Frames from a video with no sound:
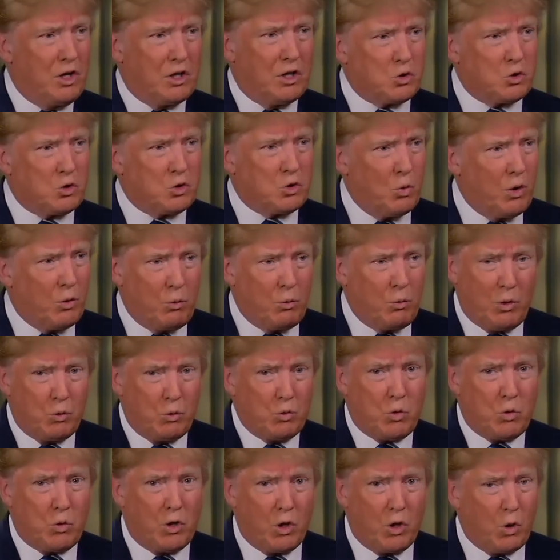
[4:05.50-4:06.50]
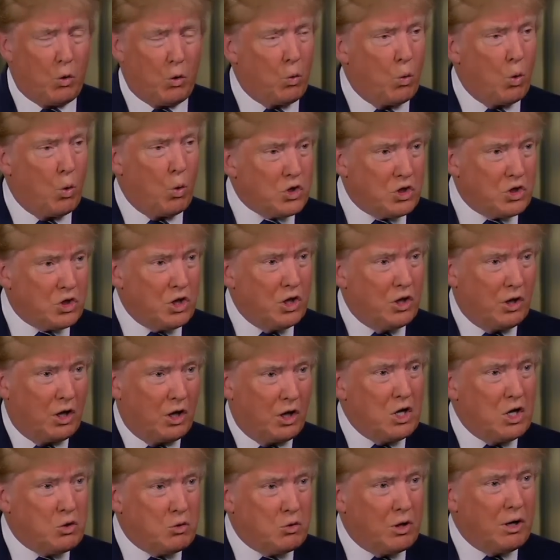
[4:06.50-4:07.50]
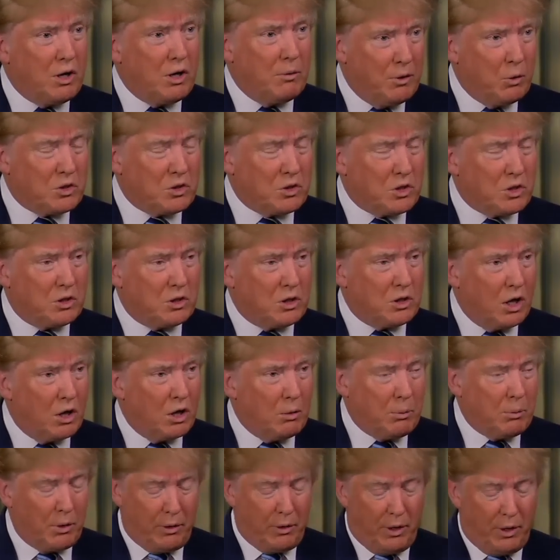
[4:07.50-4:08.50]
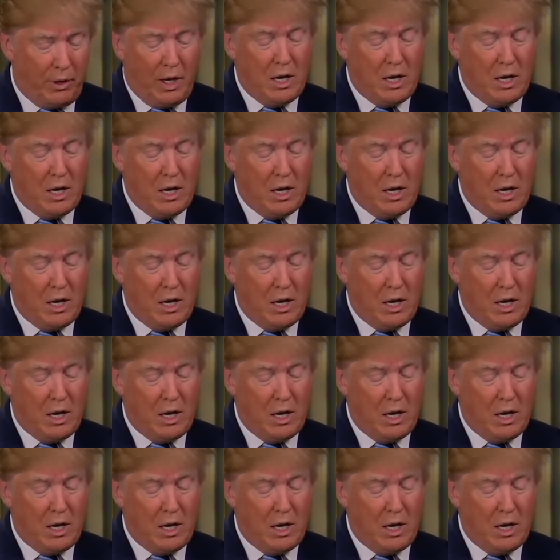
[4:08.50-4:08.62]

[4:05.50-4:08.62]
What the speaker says: that was one of the worst in the country. I mean, it was a terrible thing.